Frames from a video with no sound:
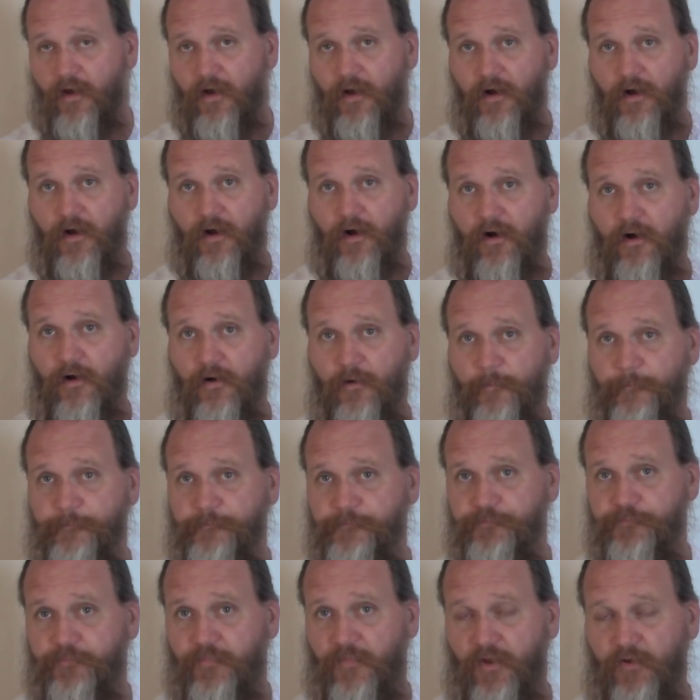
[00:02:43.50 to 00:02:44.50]

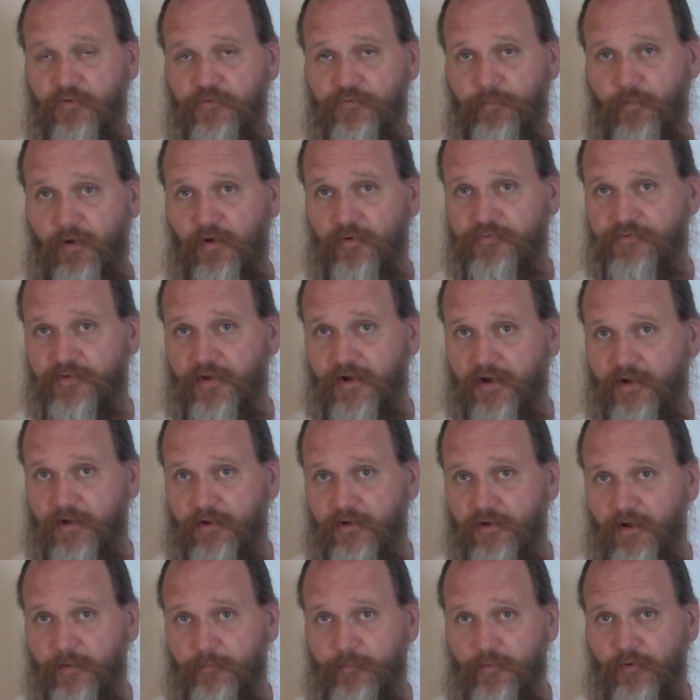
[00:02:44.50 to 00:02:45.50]
A small set of
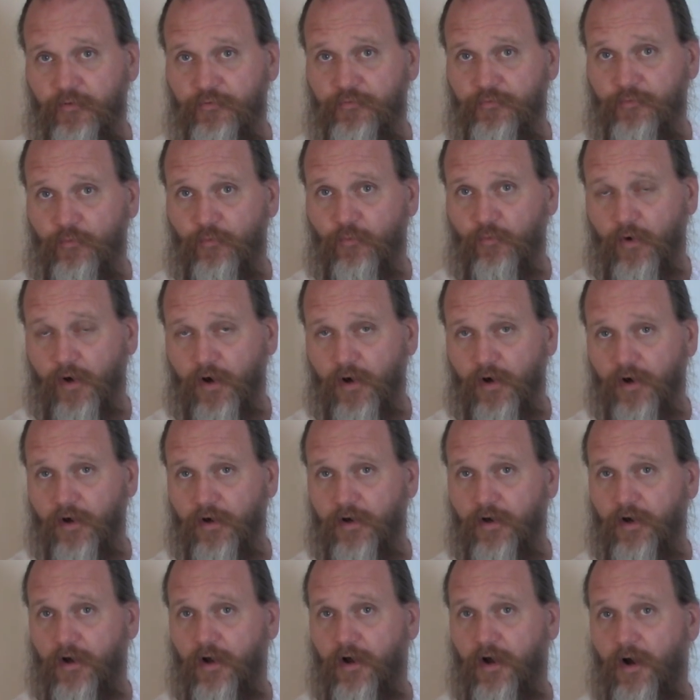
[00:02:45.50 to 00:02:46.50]
clippers will
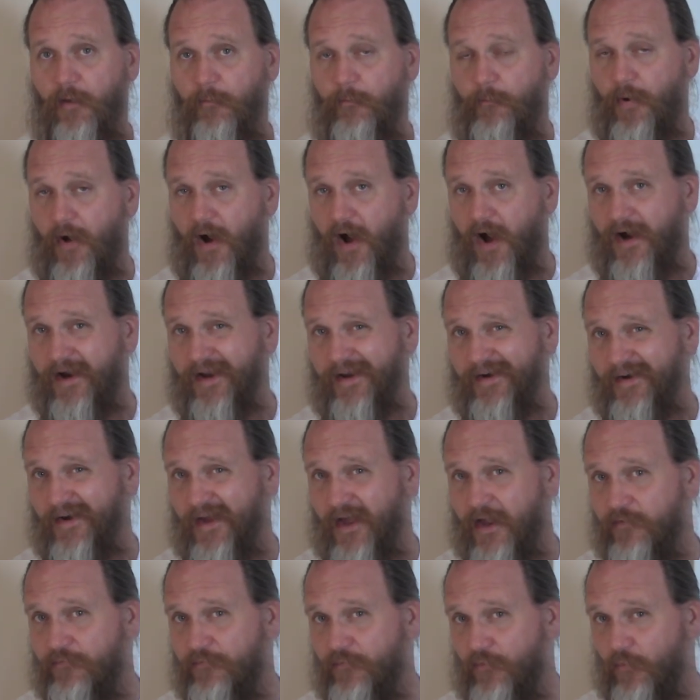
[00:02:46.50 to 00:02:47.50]
work, a pocket
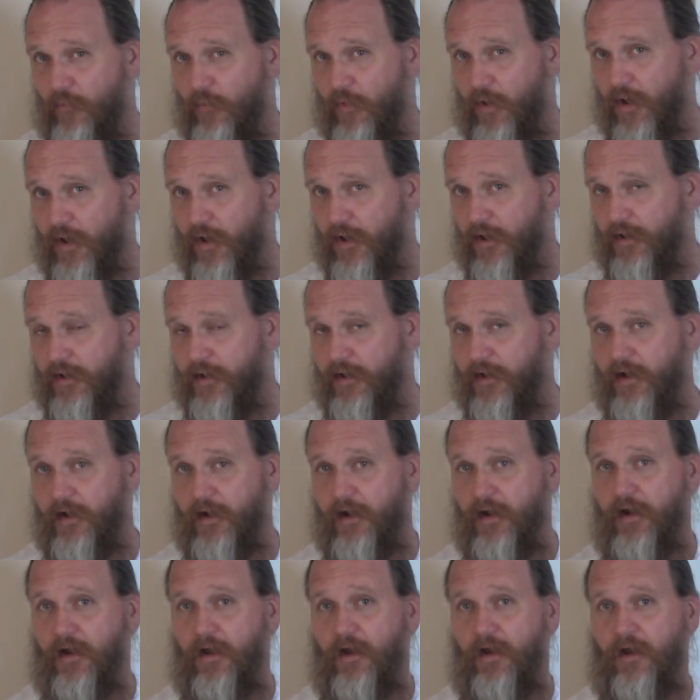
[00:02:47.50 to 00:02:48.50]
knife will work.
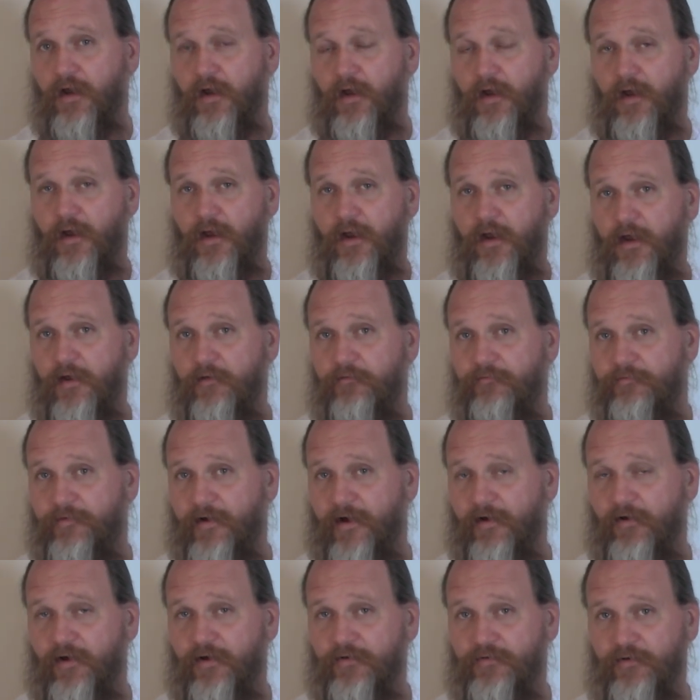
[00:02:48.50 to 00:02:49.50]
It
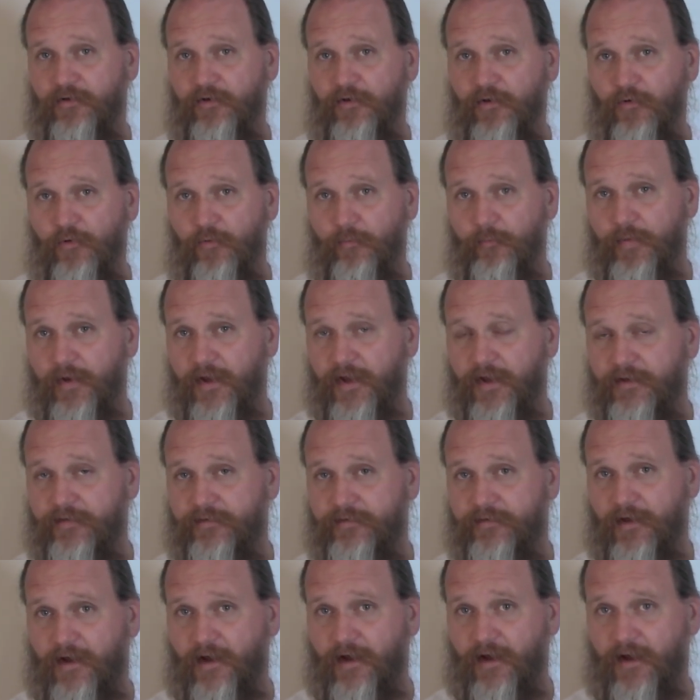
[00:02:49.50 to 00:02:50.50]
varies a little
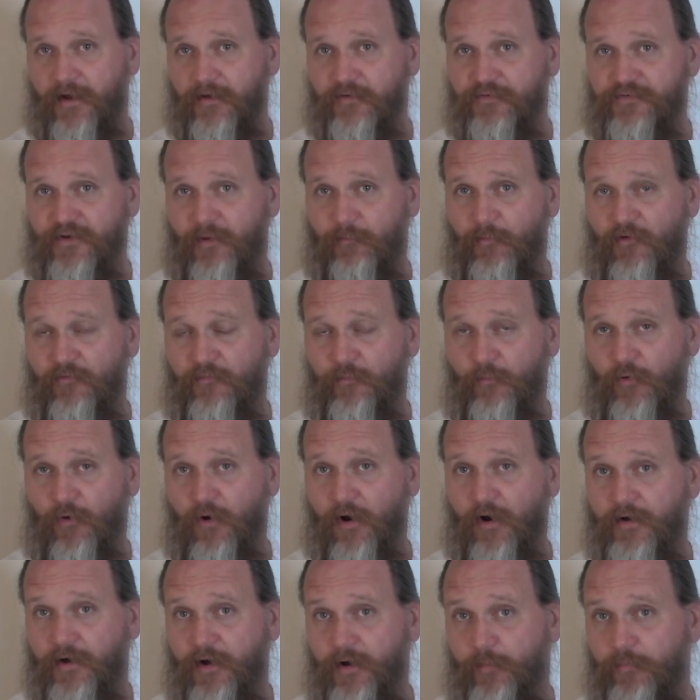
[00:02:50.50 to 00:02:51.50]
bit. Some of them
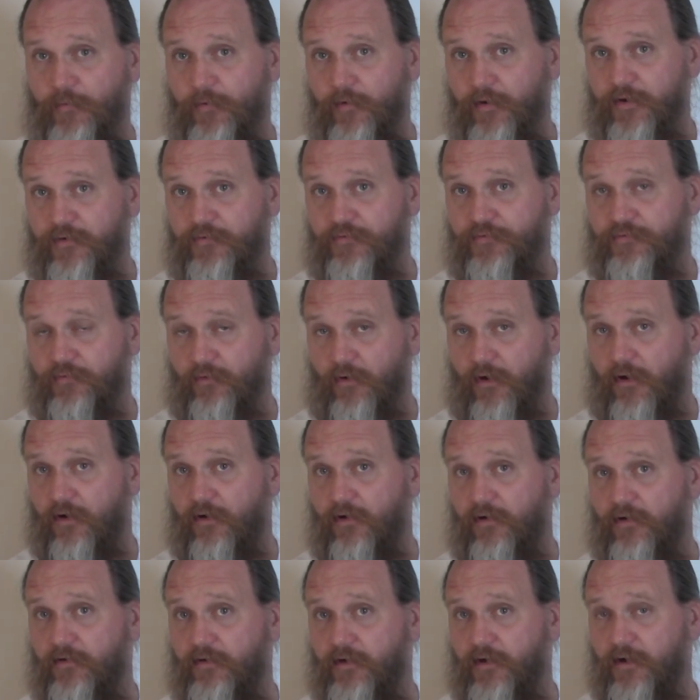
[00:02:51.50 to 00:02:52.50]
are on there pretty
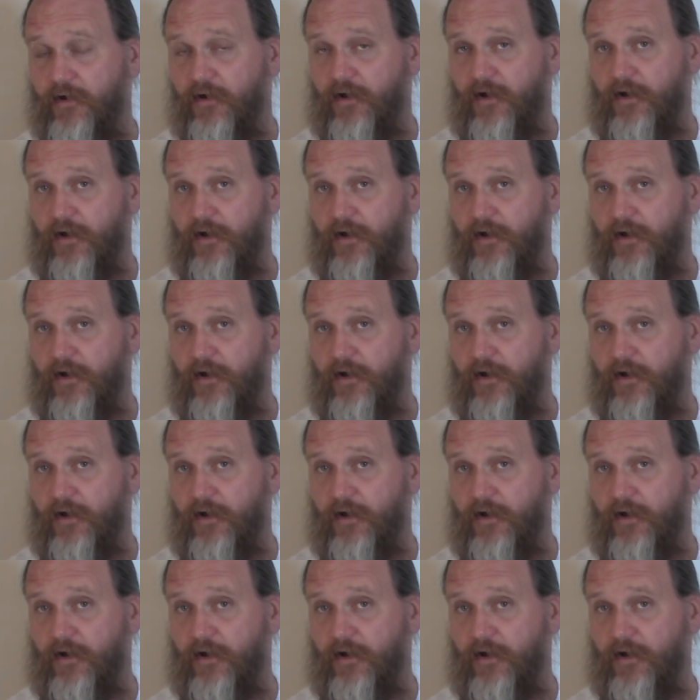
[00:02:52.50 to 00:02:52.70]
strong.